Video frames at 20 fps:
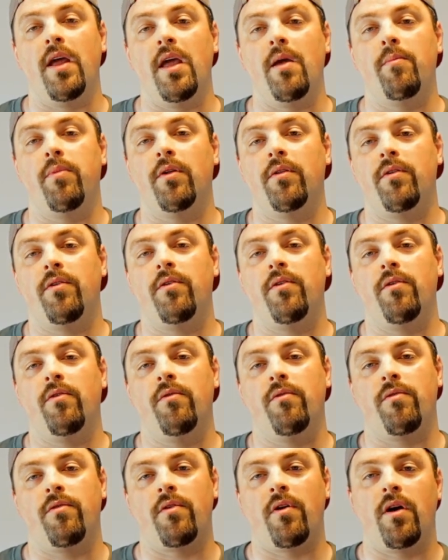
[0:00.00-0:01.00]
able
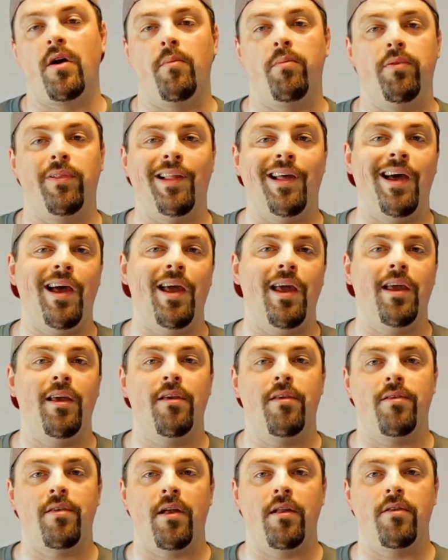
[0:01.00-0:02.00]
to start applying
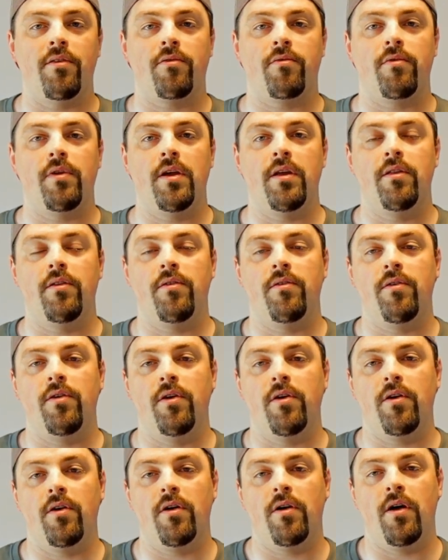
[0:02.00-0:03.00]
sunscreen to
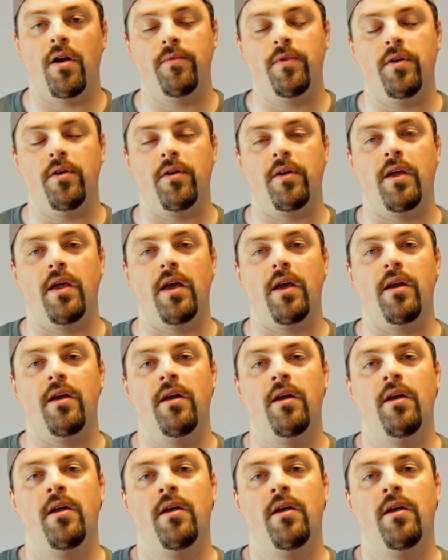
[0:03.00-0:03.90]
your kid.